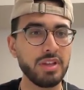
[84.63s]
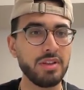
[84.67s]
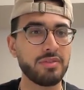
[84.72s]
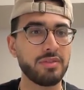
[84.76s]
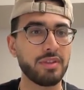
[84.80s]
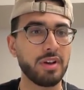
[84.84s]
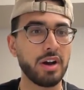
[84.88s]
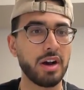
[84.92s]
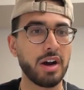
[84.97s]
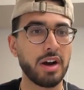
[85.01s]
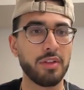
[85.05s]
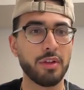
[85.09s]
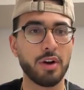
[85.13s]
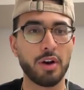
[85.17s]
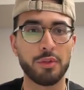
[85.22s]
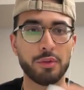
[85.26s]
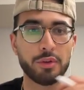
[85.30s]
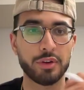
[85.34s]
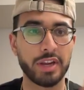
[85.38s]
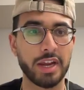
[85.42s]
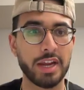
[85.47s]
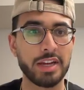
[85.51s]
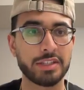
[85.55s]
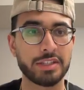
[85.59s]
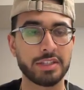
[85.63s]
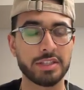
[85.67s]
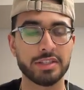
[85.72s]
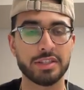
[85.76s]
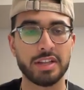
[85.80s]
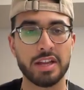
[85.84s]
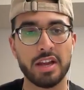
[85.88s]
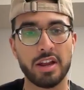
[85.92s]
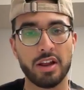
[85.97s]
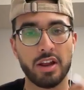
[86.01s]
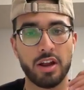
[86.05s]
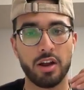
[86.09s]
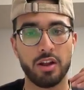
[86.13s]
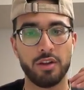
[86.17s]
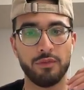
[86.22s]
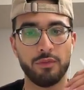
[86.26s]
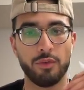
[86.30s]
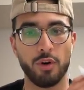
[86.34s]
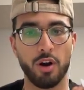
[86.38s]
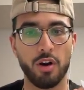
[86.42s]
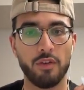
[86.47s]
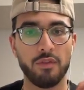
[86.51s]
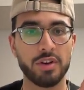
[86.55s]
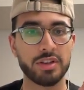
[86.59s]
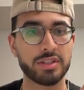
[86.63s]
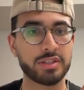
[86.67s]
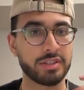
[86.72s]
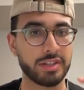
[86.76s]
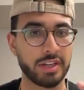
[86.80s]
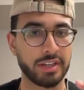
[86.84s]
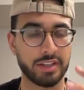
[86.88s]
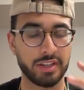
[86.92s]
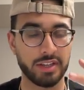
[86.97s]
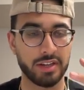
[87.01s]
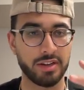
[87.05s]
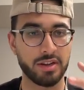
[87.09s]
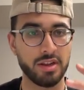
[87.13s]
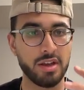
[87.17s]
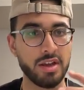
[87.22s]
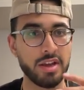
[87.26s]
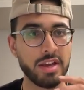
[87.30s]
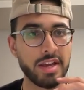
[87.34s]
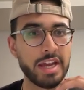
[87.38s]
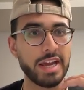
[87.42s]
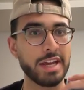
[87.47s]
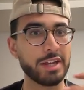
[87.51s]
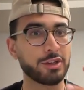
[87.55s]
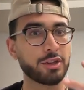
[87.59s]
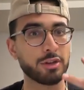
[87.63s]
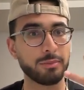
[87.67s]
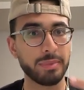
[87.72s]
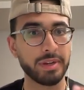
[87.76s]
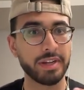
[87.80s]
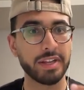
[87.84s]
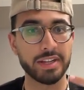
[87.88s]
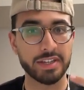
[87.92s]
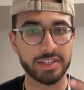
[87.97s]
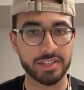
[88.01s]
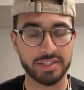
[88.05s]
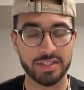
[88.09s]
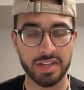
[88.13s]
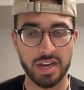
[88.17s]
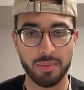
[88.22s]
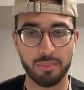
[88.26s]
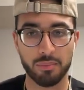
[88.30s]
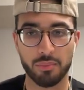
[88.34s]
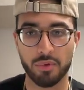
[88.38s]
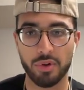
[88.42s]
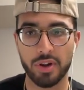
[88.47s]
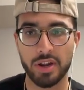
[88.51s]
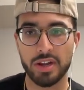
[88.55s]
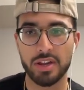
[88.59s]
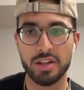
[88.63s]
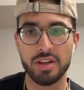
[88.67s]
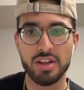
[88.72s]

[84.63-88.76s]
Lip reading: the other cases involve a second intermediate step, right?